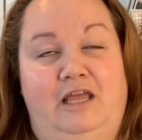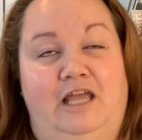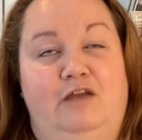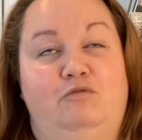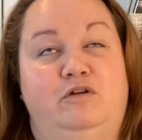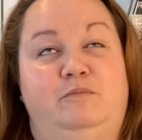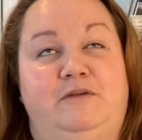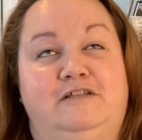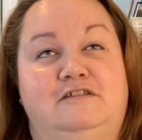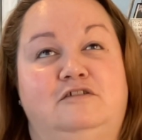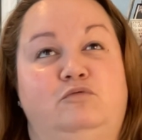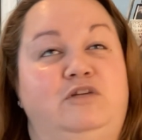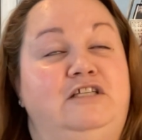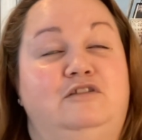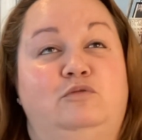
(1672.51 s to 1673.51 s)
It would be
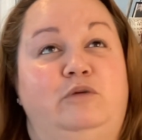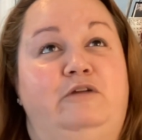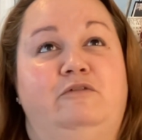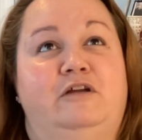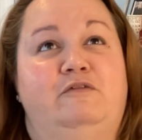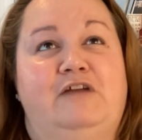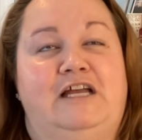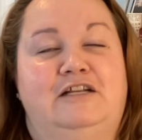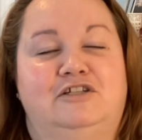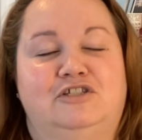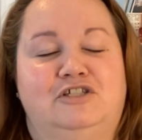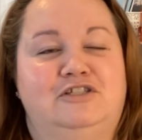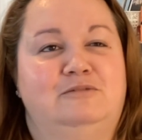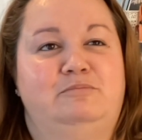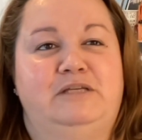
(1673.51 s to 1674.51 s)
sweet, sweet
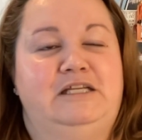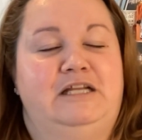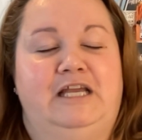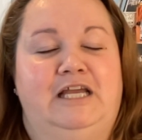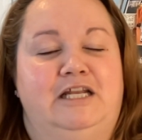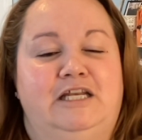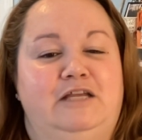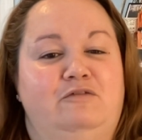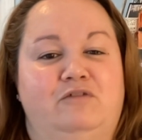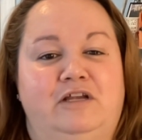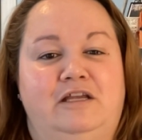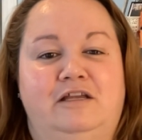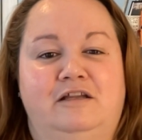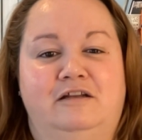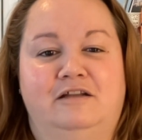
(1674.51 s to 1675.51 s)
revenge to beat Andy
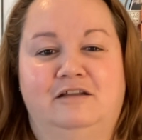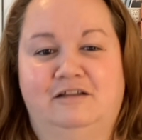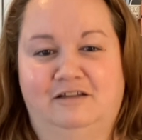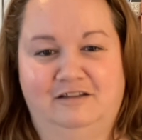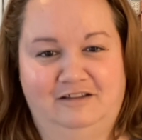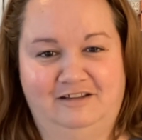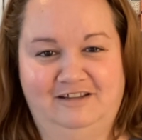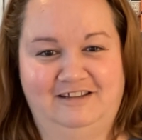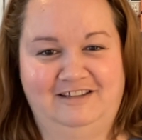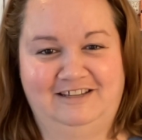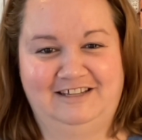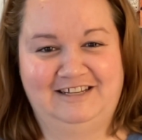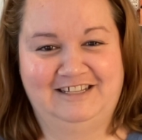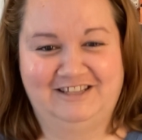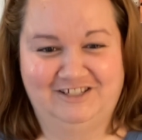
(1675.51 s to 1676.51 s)
Reid
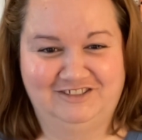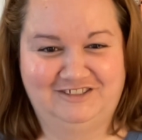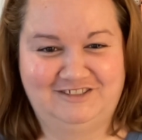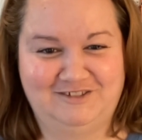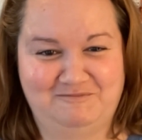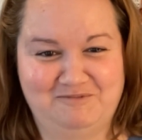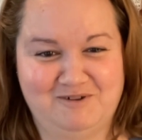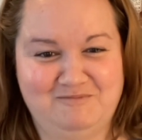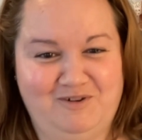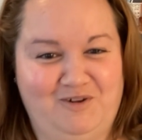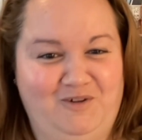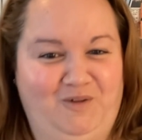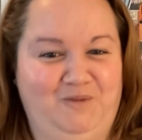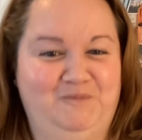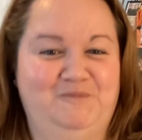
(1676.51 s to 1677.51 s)
in the Super Bowl.